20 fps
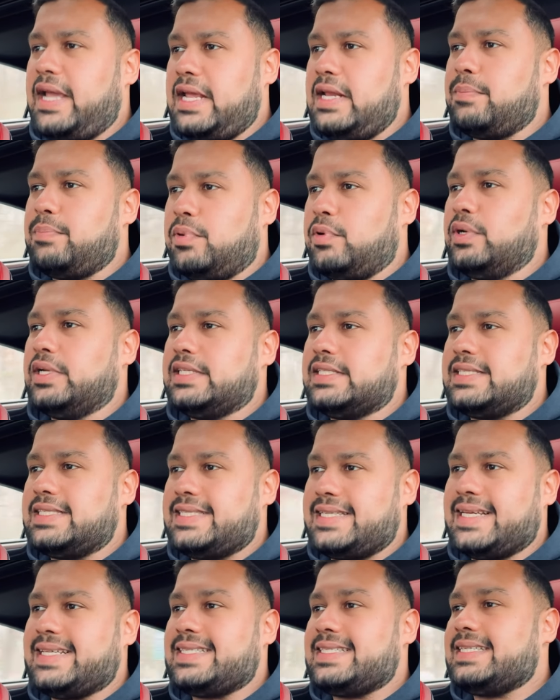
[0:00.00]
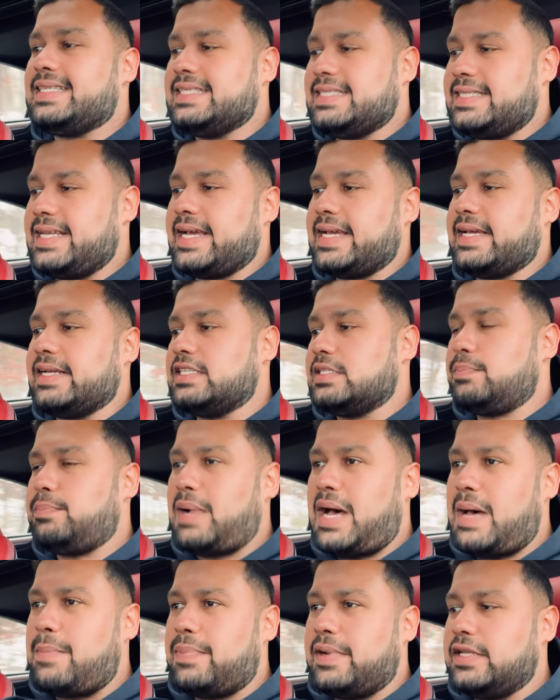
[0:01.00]
eight point six seconds.
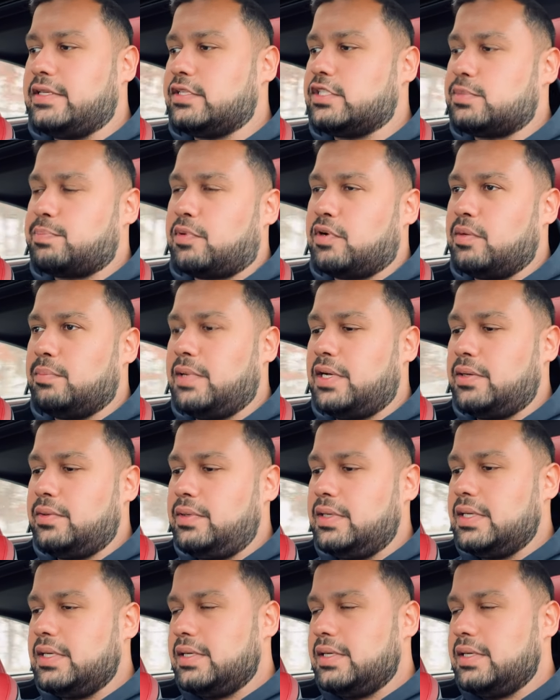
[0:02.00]
Pop it into sport mode